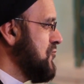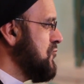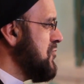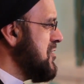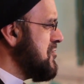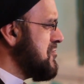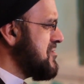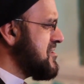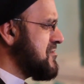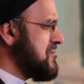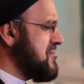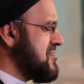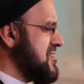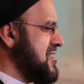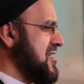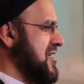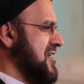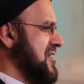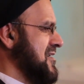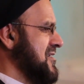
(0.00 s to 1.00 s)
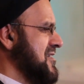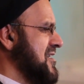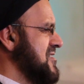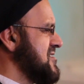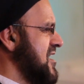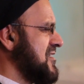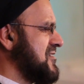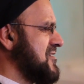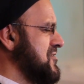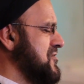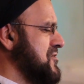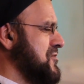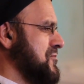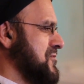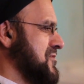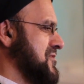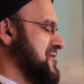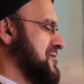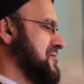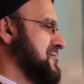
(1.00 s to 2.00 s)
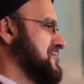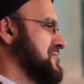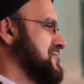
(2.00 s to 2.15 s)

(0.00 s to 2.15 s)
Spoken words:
we used to see his attitude.